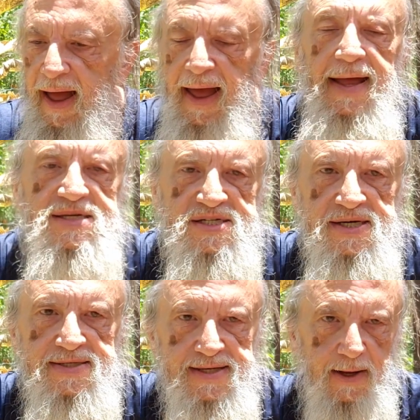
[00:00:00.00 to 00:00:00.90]
It's
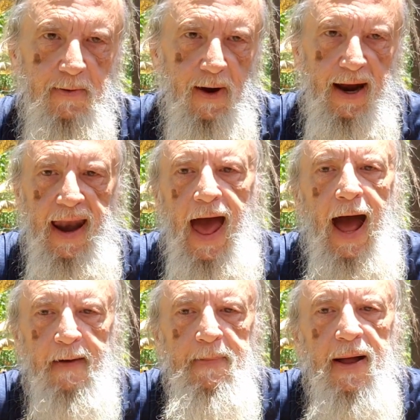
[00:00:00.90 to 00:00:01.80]
just a great
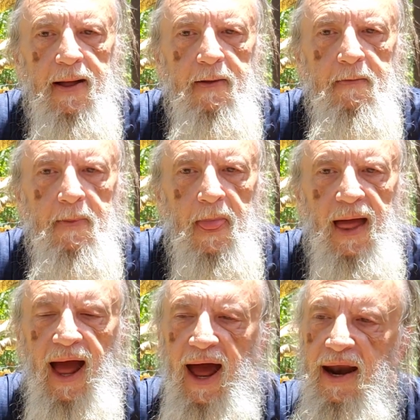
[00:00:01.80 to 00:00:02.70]
app.
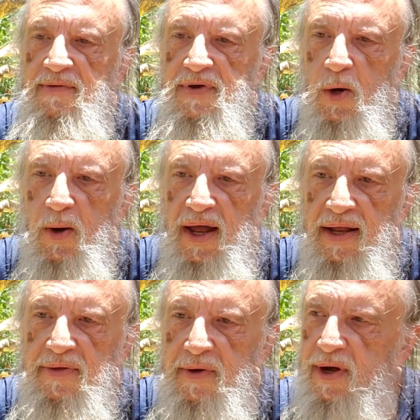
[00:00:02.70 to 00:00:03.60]
And if you're
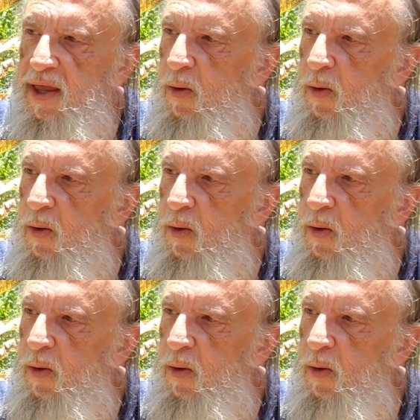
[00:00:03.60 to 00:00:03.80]
into it,